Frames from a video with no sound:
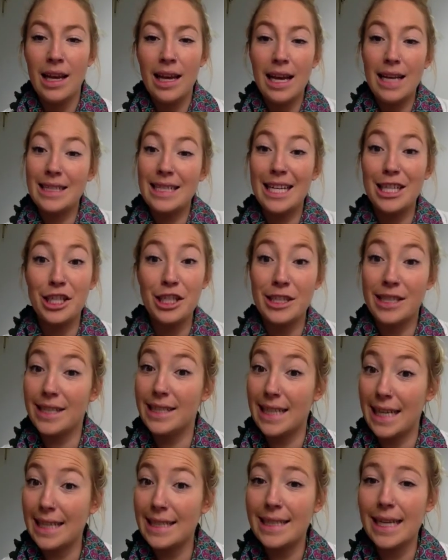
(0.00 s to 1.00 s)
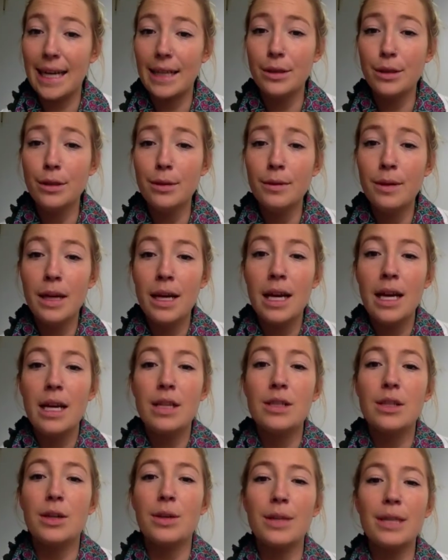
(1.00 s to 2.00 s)
attention to detail,
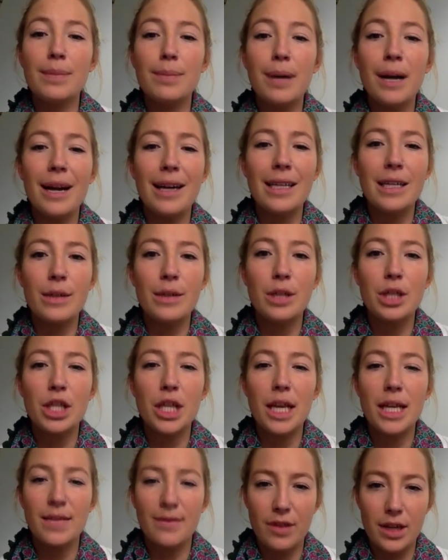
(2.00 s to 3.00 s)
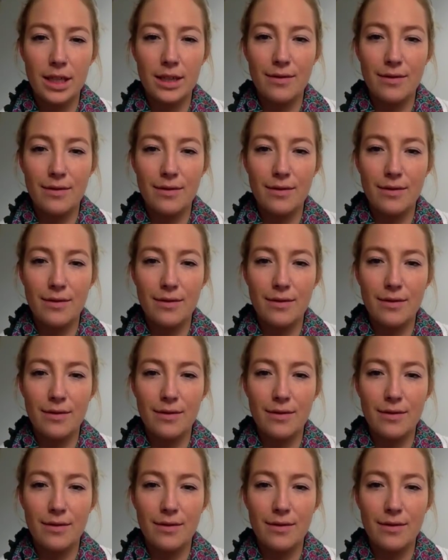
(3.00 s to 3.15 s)
so aspiring to achieve